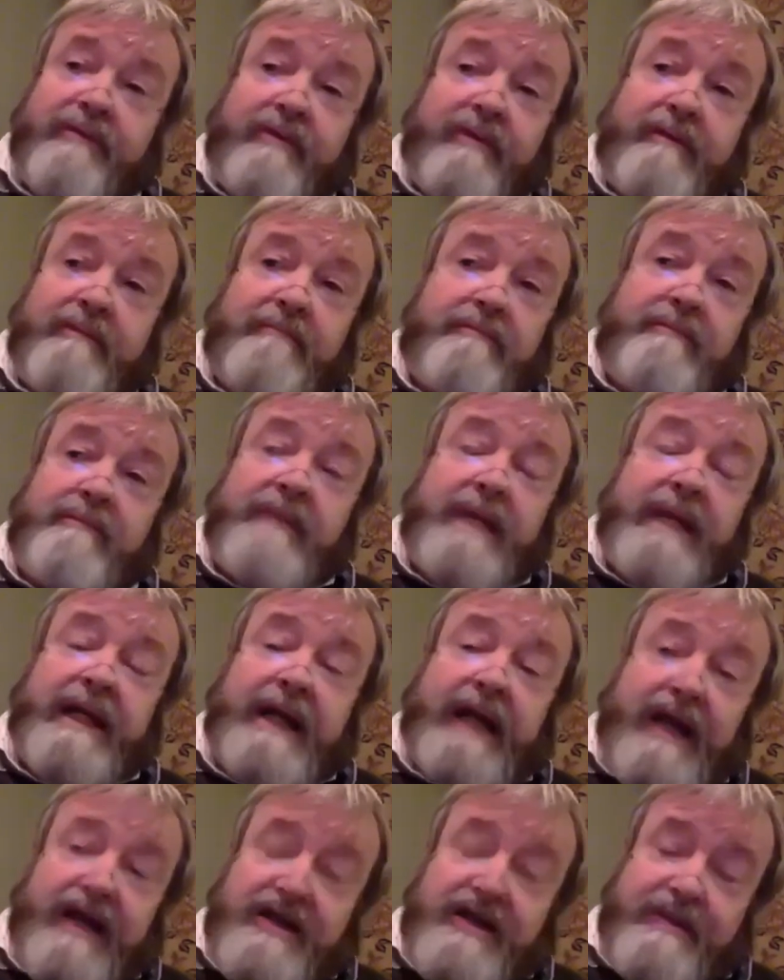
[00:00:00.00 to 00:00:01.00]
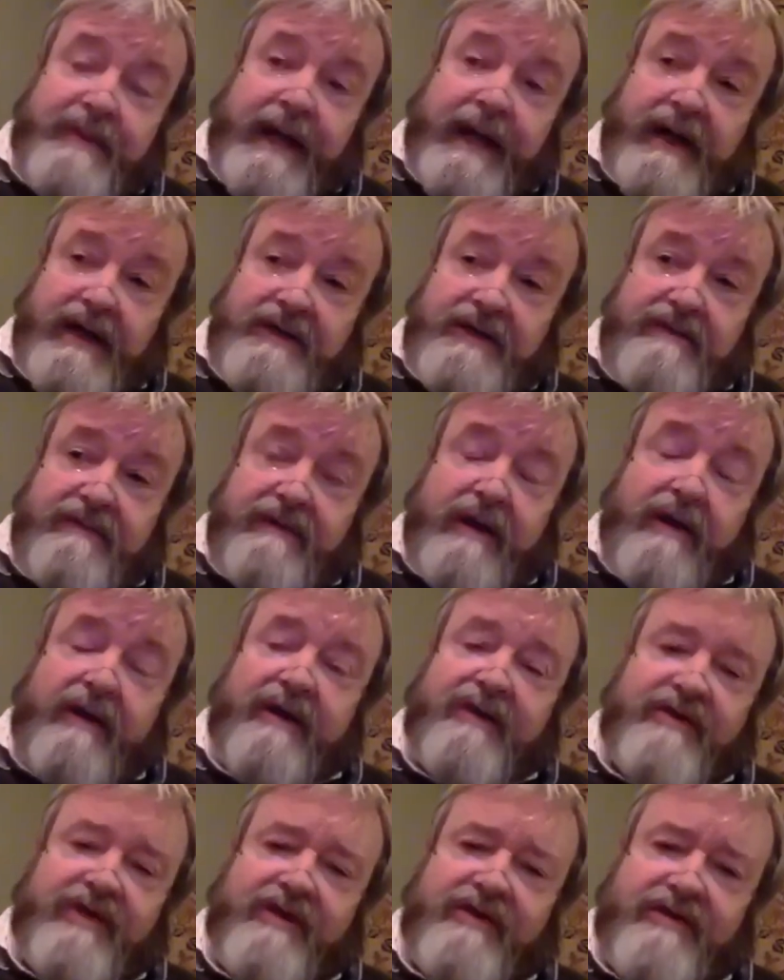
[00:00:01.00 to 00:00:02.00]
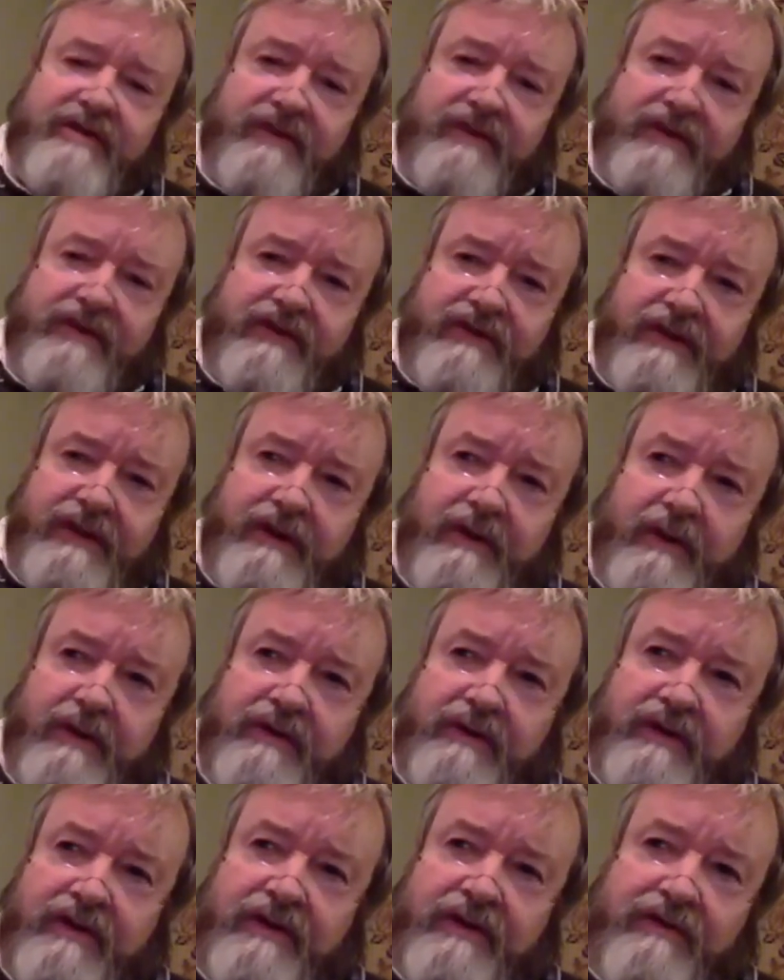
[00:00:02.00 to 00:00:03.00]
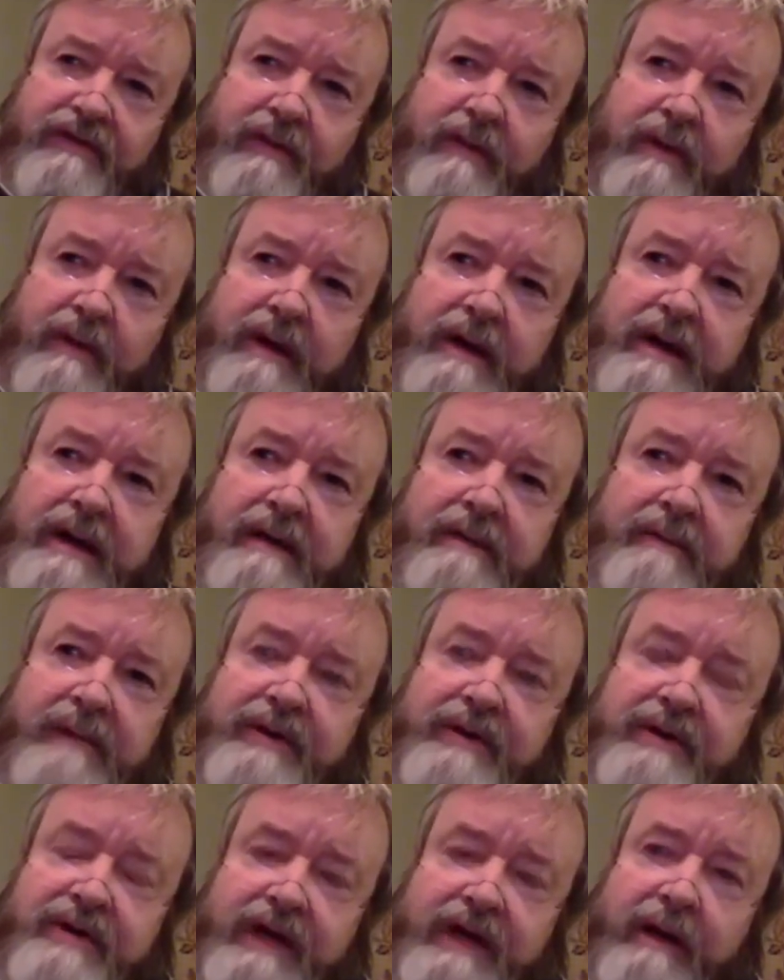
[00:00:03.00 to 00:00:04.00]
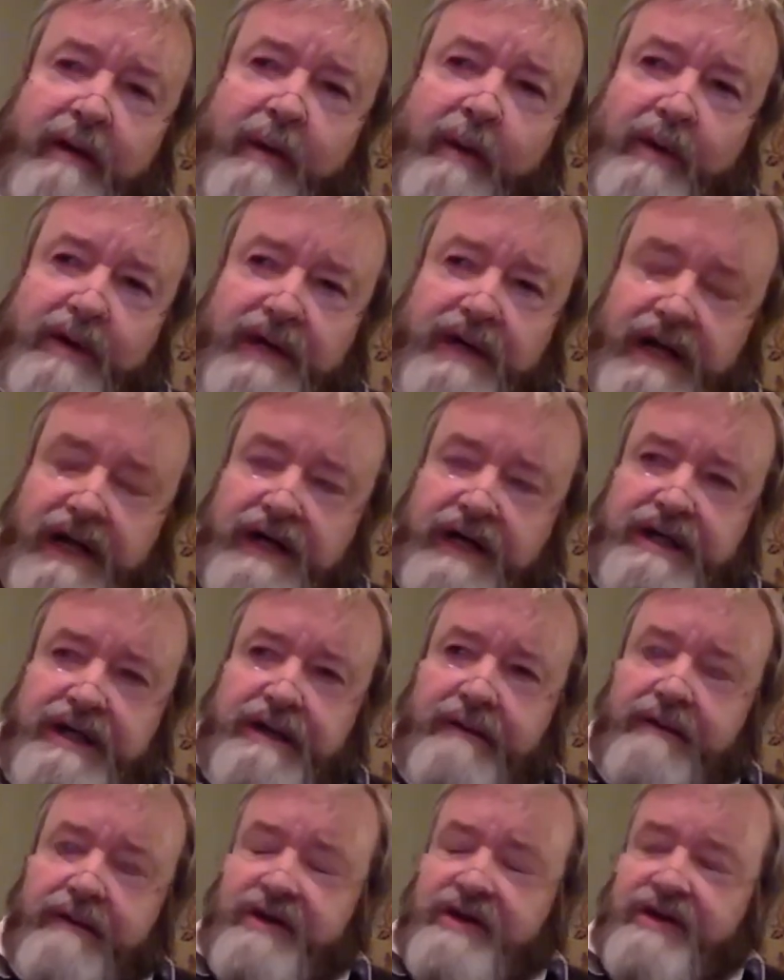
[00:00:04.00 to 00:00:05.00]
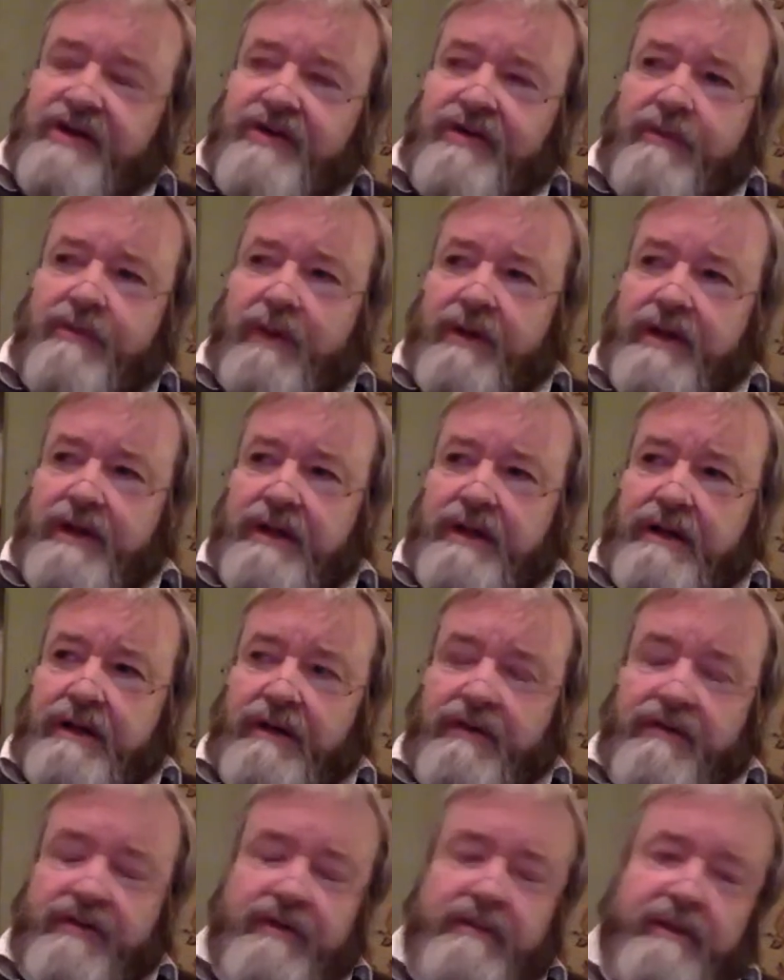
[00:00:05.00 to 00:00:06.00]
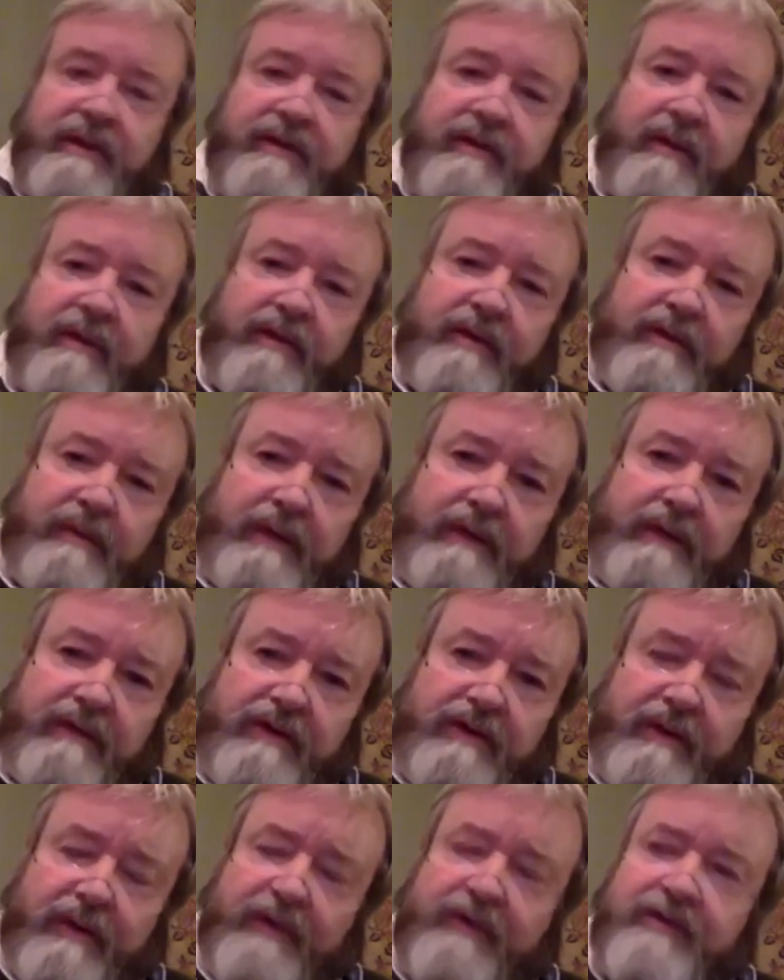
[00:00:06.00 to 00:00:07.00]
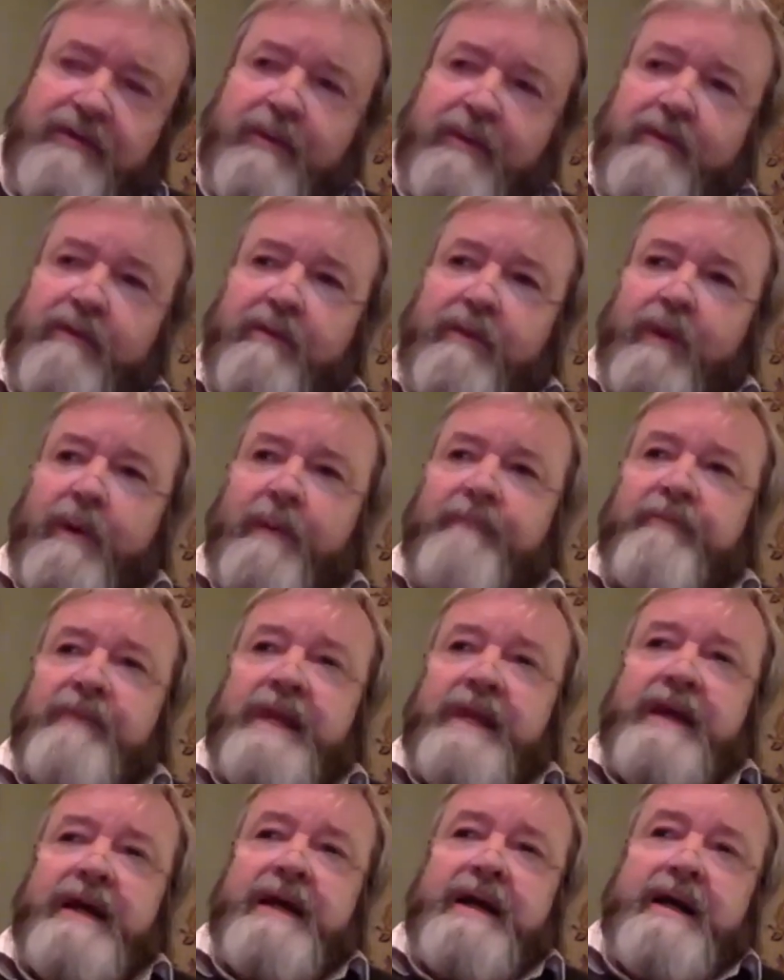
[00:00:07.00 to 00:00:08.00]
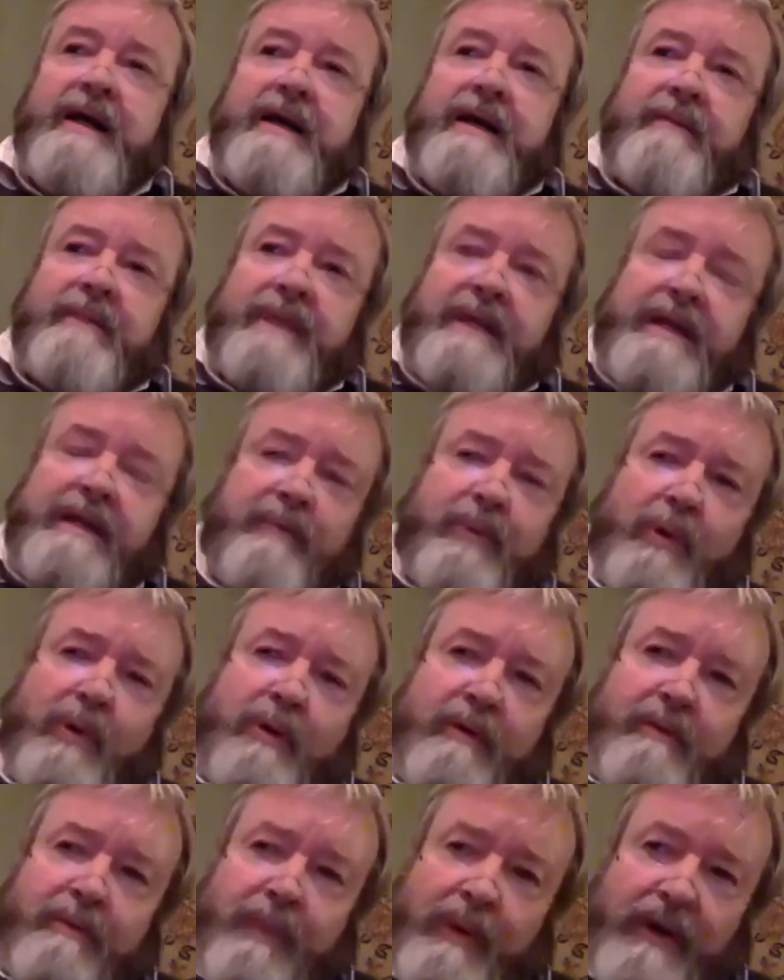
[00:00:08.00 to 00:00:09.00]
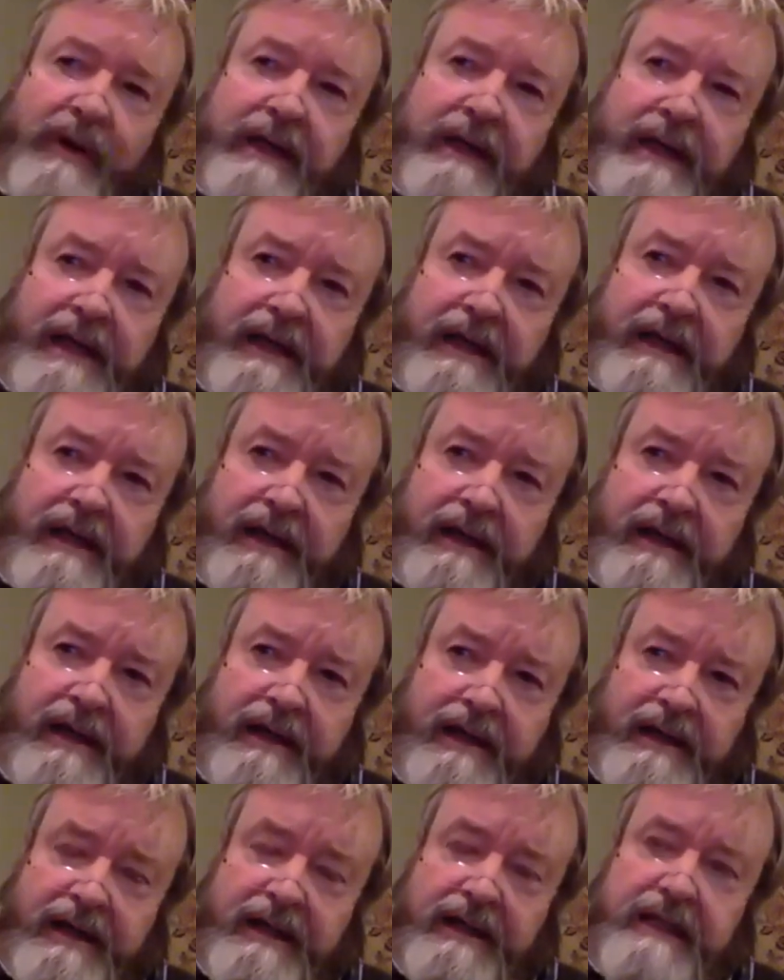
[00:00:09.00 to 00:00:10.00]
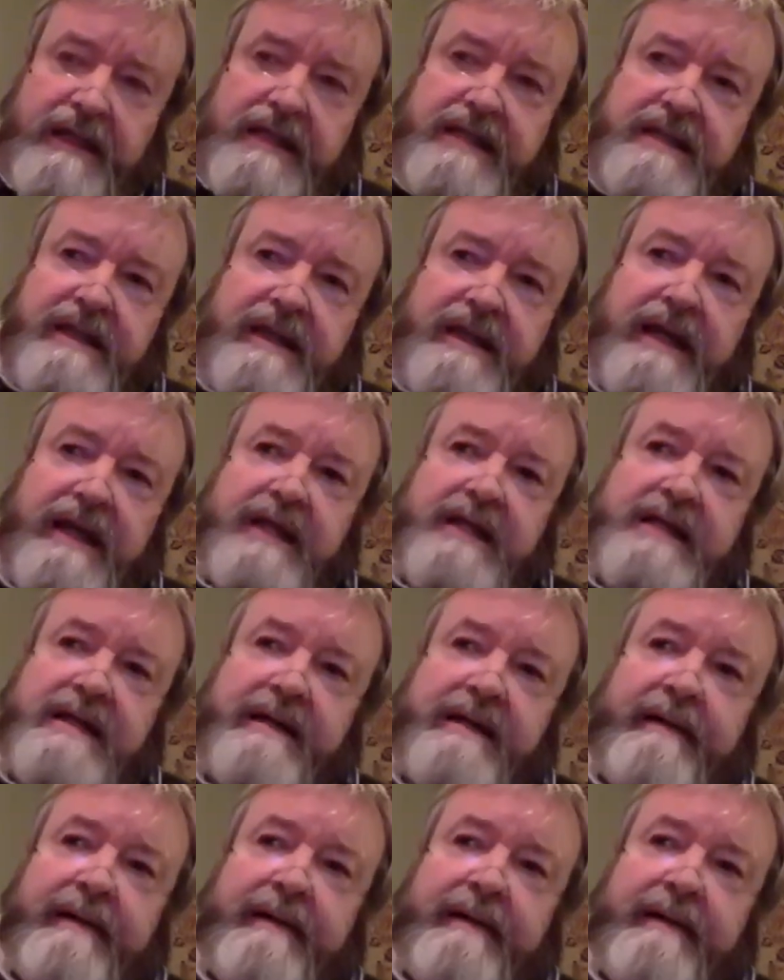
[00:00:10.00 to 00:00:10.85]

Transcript: for many aspects of our existence, not just for motor coordination, which is what it used to be thought to be responsible for. But the important point here is that